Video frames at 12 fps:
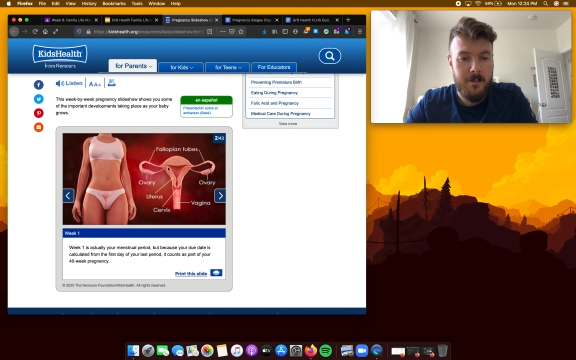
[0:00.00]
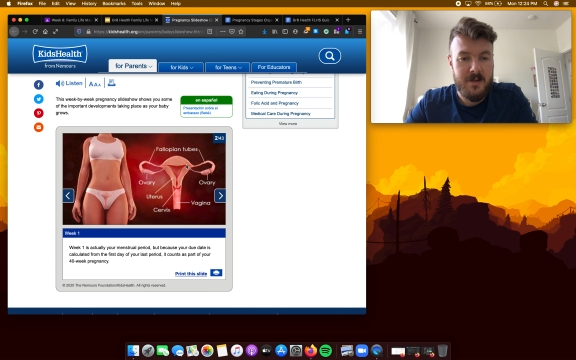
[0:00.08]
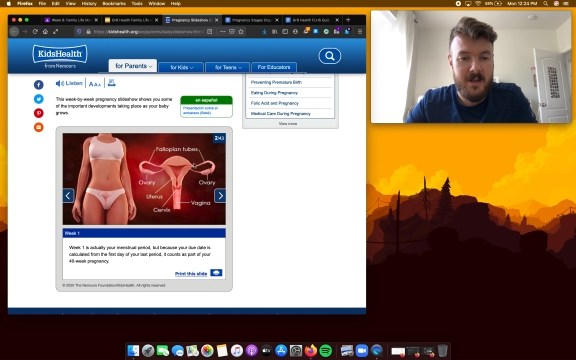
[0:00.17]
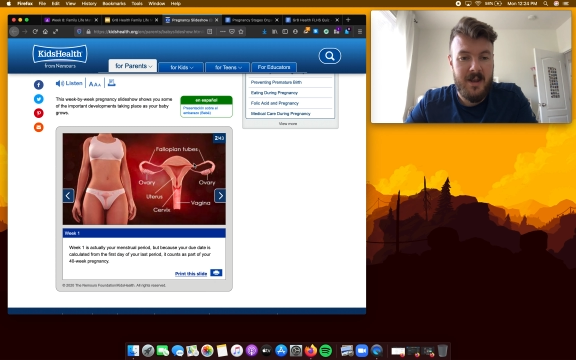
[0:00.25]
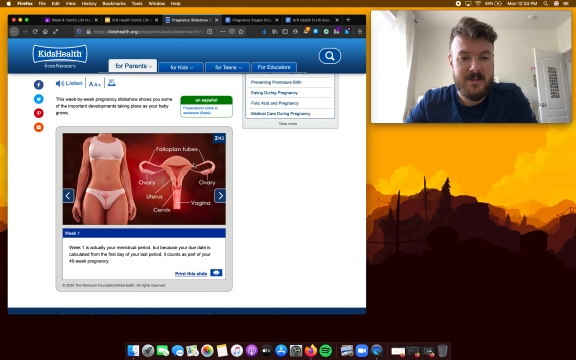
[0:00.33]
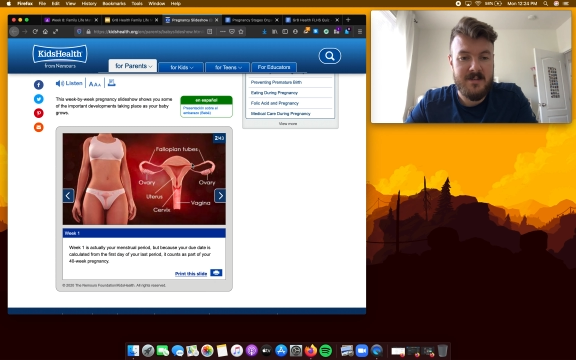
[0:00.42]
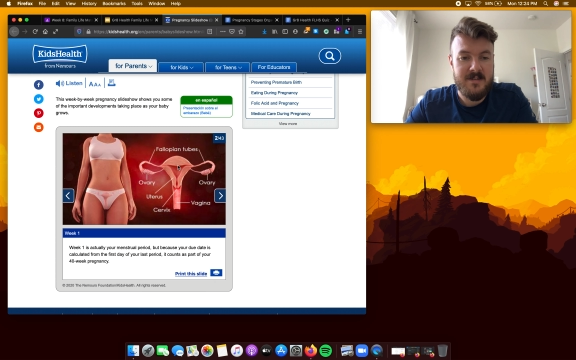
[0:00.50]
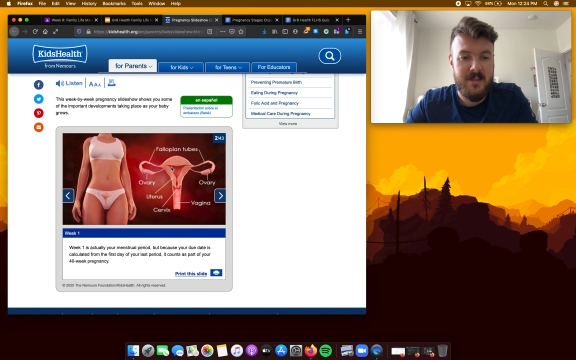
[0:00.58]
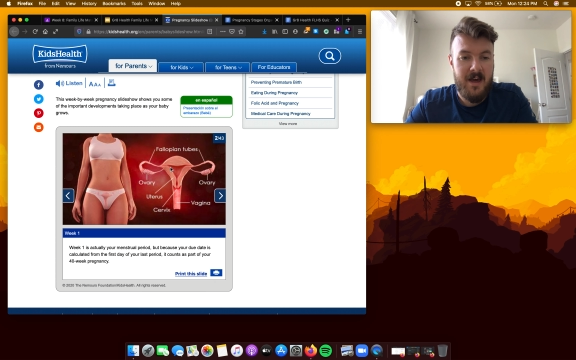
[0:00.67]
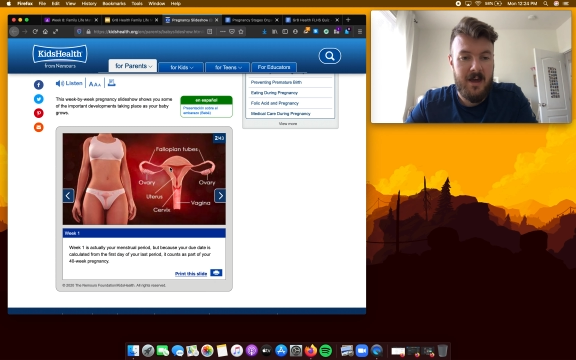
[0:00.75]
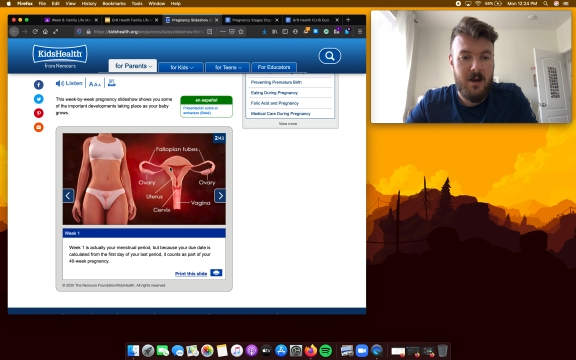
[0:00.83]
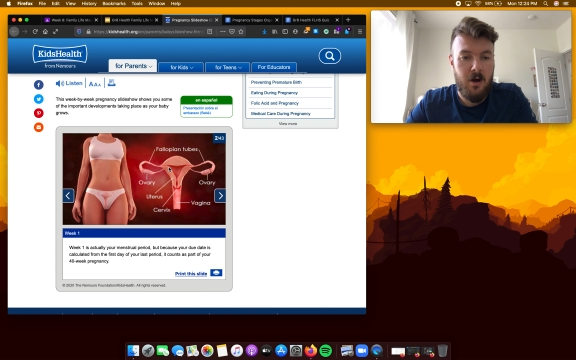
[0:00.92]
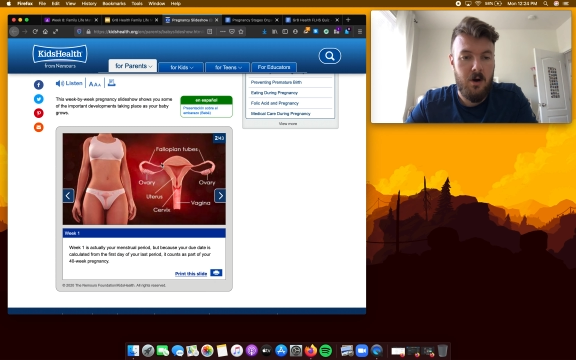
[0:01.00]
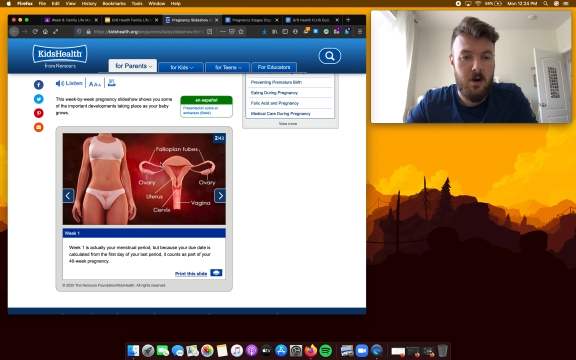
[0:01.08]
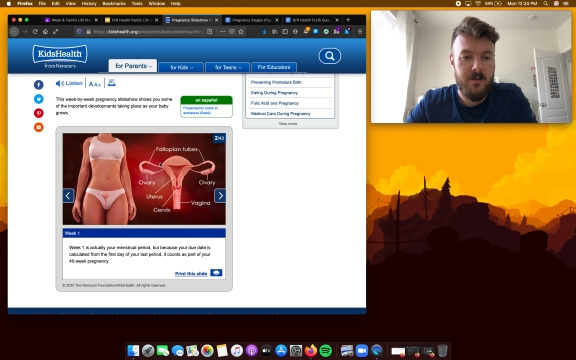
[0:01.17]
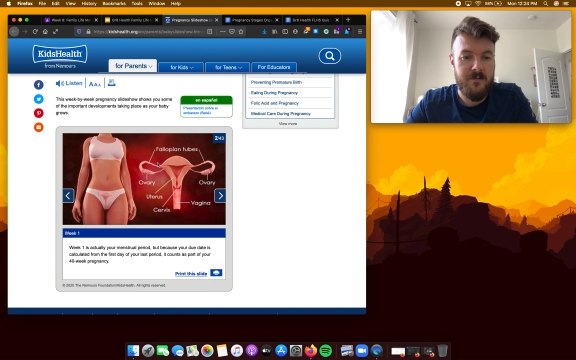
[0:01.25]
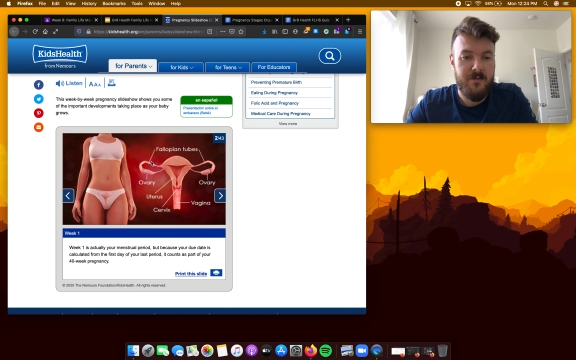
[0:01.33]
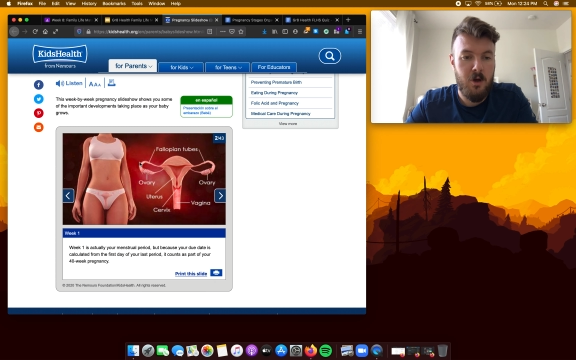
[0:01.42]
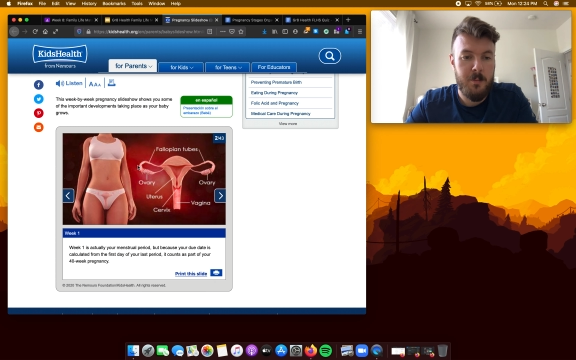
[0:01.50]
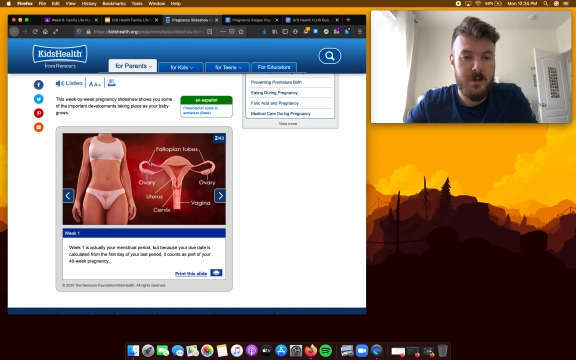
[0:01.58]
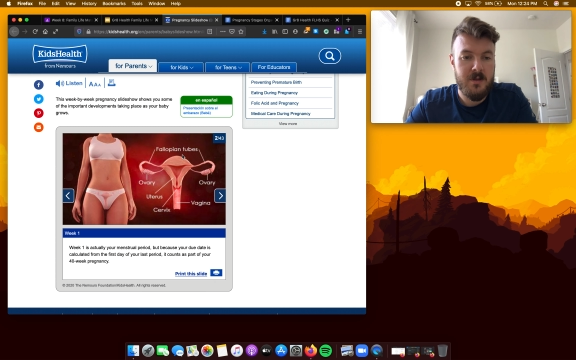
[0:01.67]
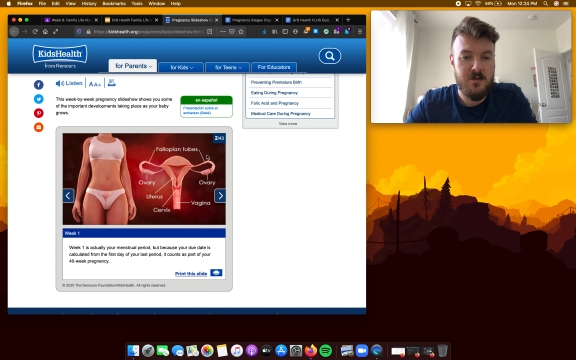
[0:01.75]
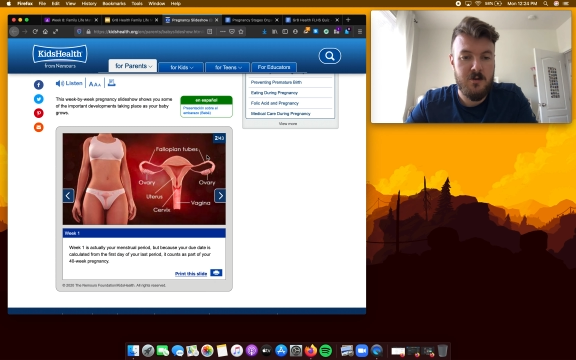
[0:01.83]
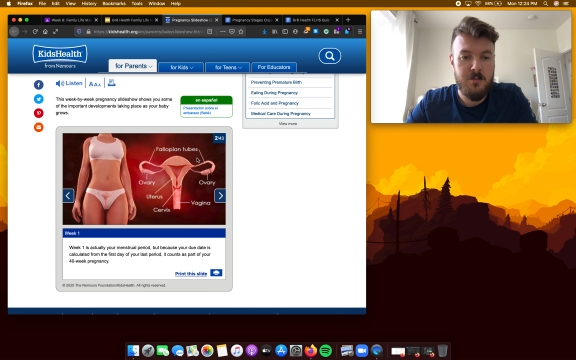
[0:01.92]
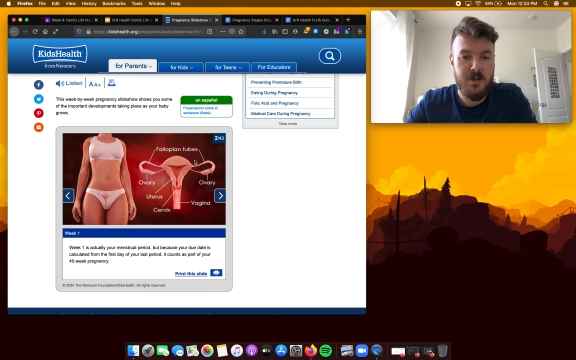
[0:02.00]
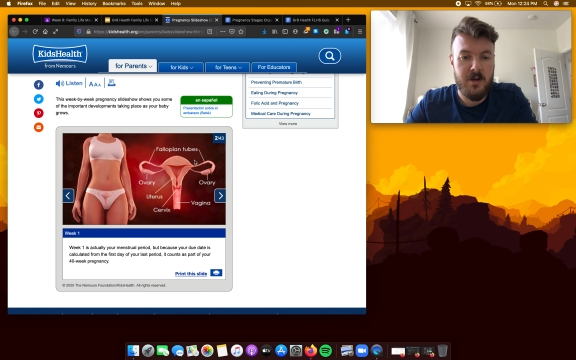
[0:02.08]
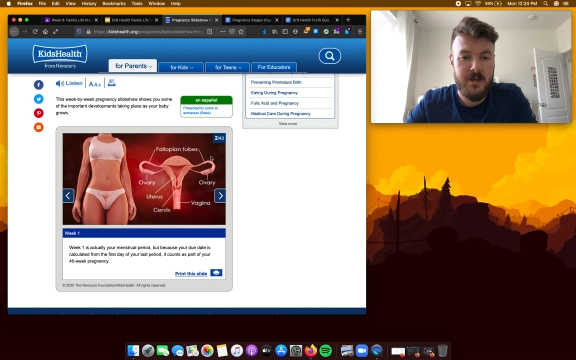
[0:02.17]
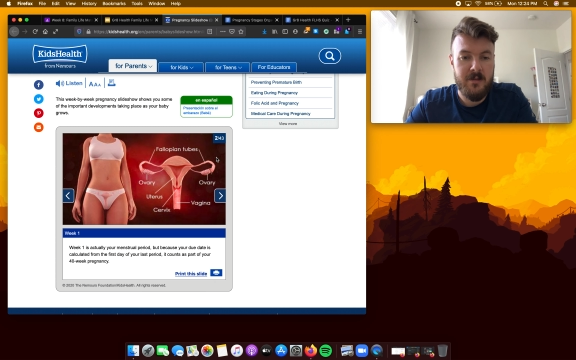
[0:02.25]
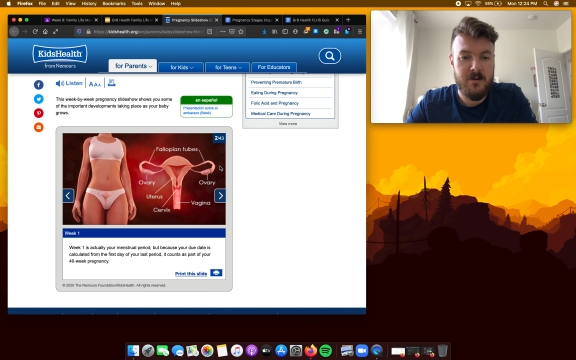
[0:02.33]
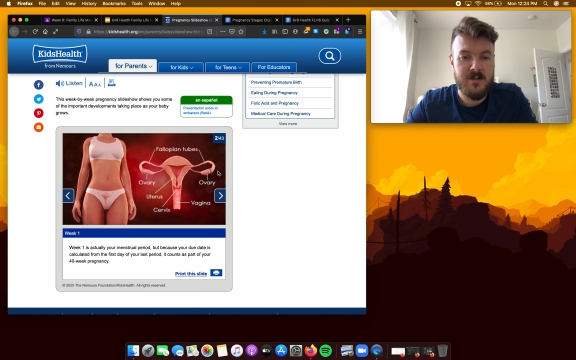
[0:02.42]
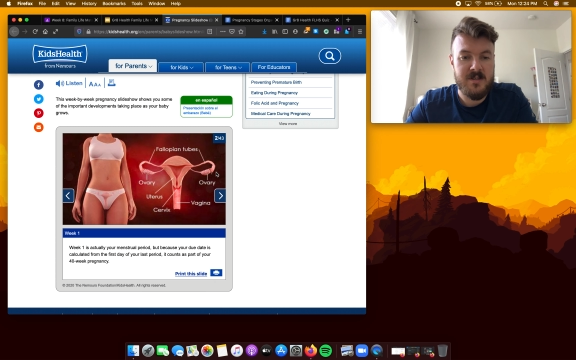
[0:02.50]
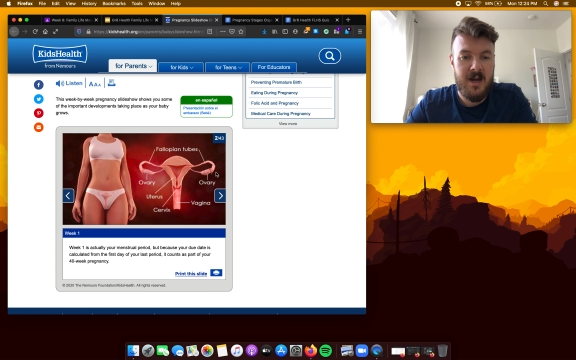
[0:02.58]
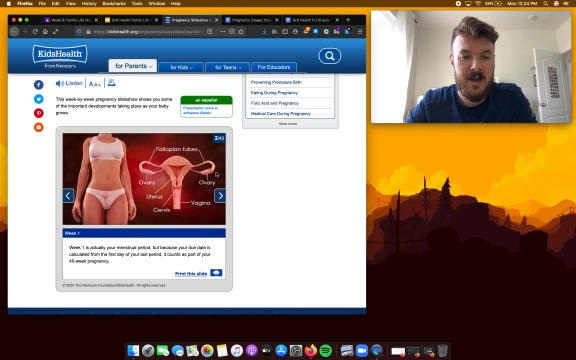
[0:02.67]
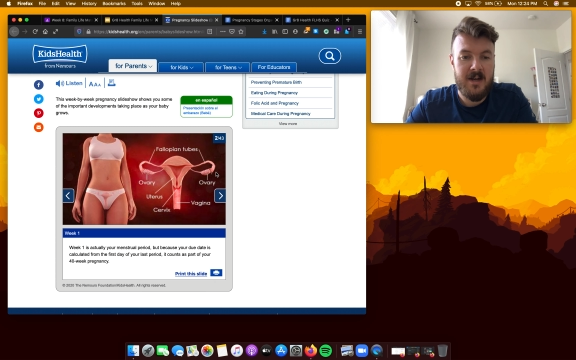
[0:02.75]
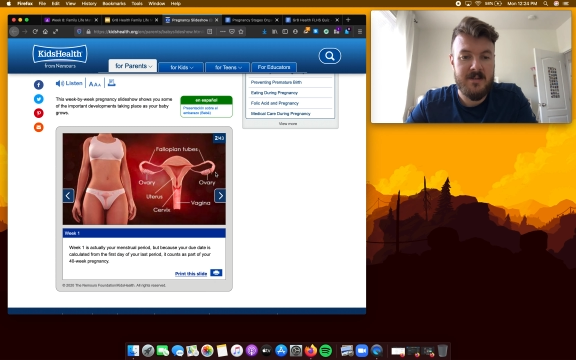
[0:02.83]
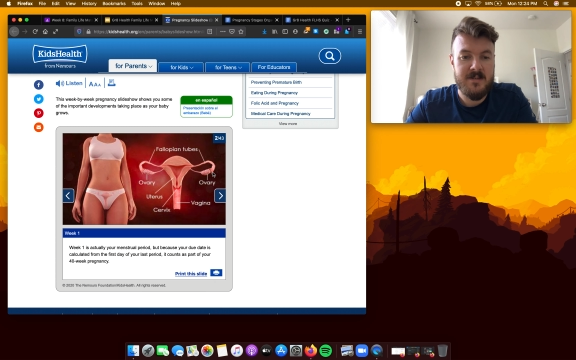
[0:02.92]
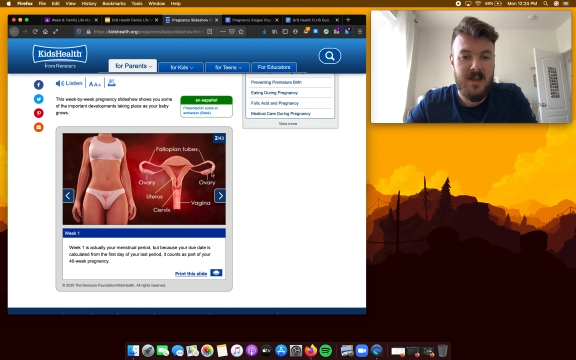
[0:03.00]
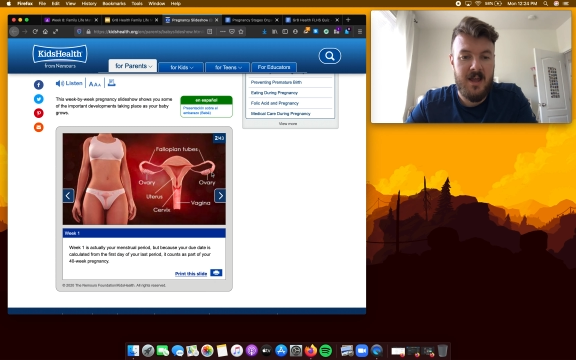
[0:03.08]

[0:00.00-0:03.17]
Connected to that are the fallopian tubes on either sides,